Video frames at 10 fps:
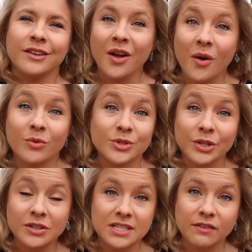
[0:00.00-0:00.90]
No, do
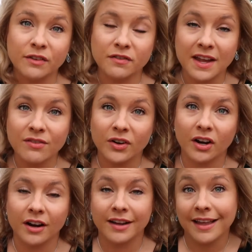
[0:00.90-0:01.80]
yourself a
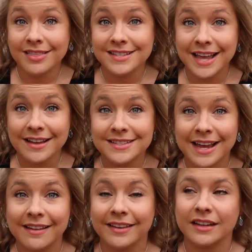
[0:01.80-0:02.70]
favor, get the side
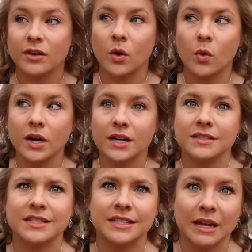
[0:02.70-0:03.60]
salad
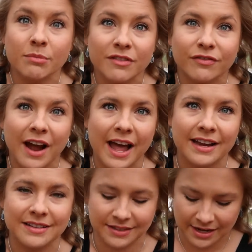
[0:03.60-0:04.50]
or skip the
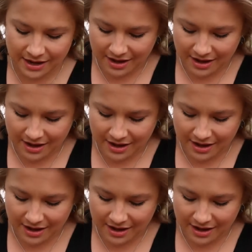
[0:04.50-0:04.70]
fries.